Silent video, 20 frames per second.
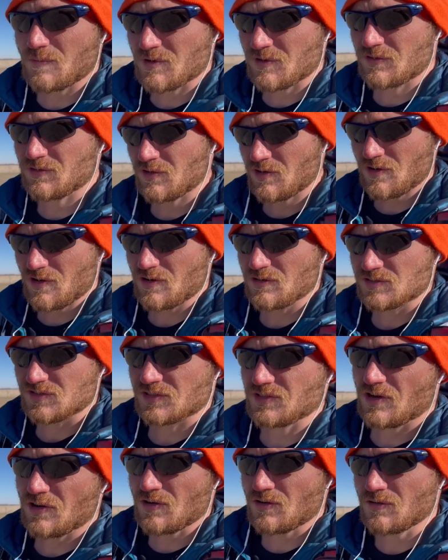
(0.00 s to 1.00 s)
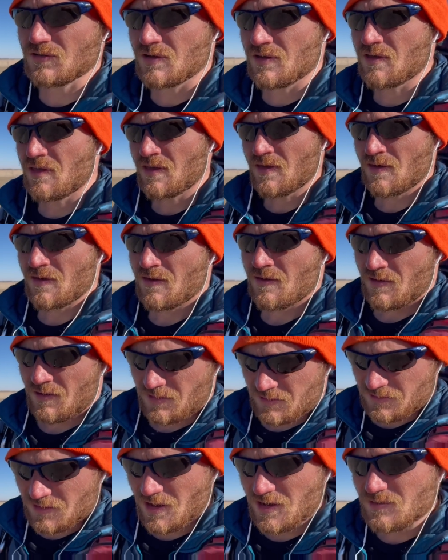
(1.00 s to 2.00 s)
3rd, so
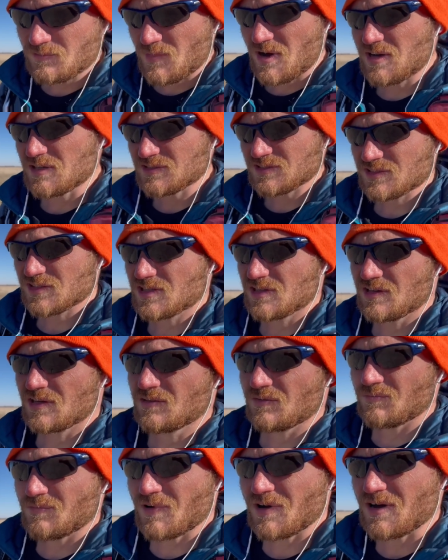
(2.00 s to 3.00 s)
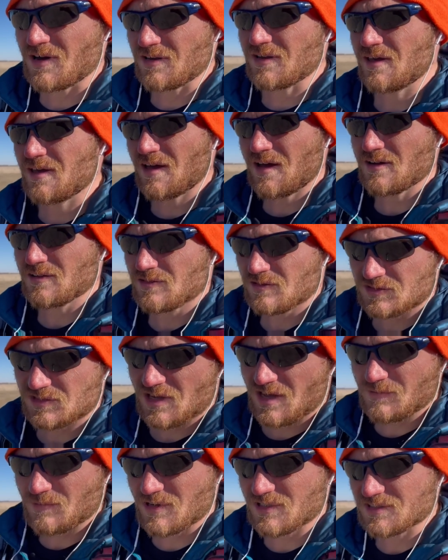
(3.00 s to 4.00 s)
9 months. But out of those 9
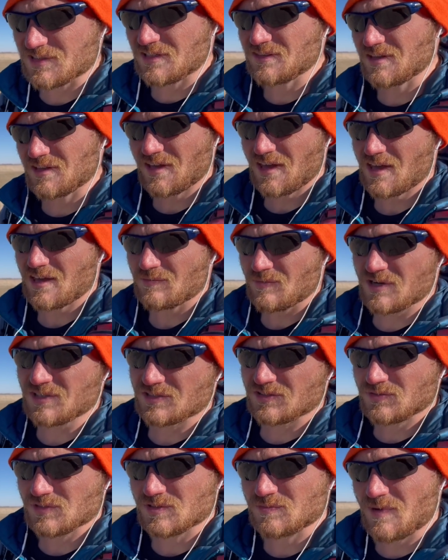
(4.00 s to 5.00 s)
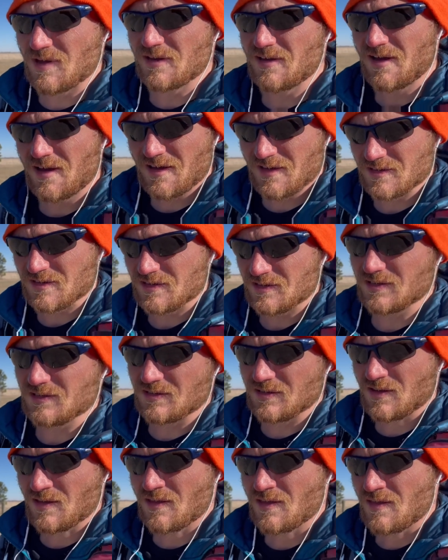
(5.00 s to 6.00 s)
months, I think 8 months were spent hiking.
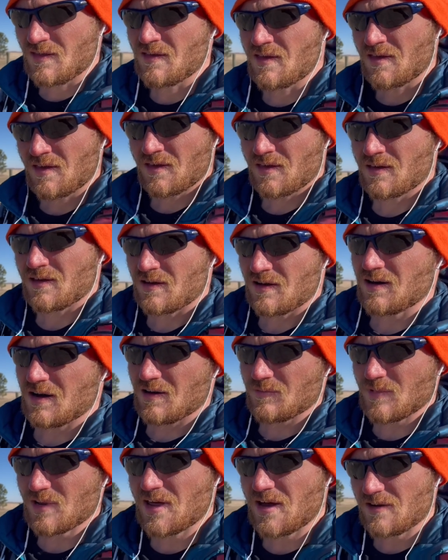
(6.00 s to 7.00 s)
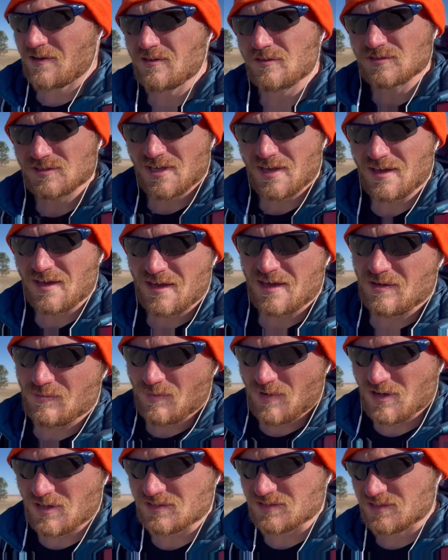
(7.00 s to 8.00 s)
And out of those 8
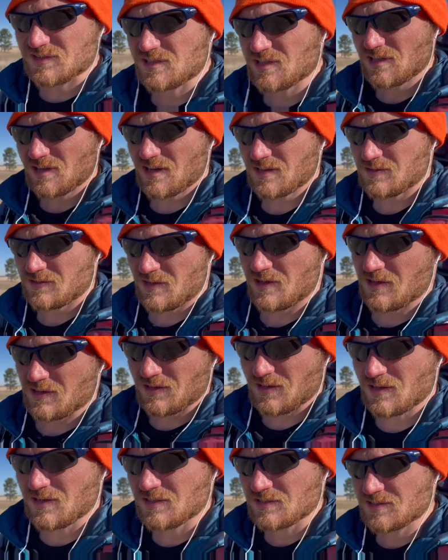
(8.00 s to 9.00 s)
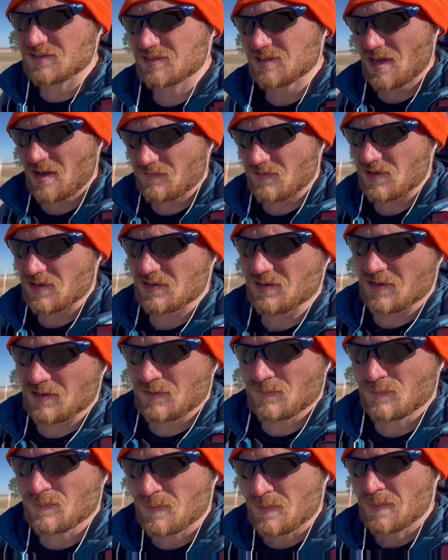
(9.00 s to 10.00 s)
months, I think 7
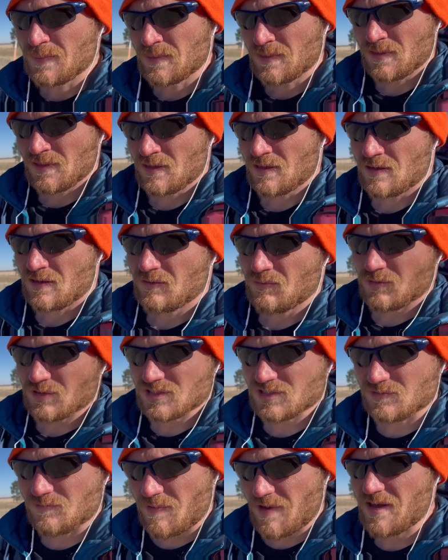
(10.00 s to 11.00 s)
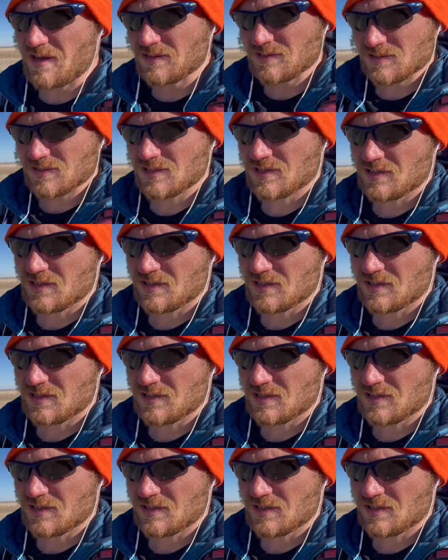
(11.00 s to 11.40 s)
were spent